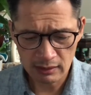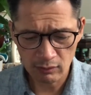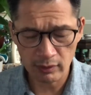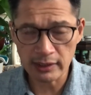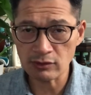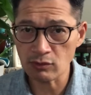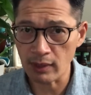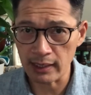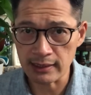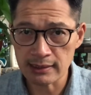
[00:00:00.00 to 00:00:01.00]
What a good
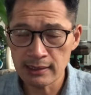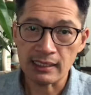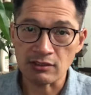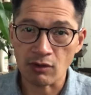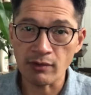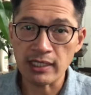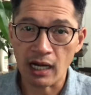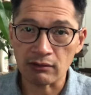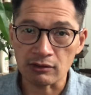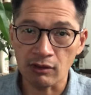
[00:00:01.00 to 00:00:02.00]
way
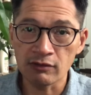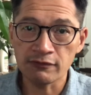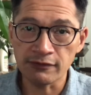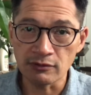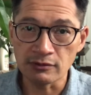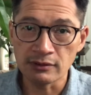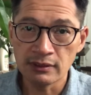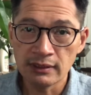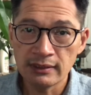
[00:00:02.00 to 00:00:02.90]
growing our own food,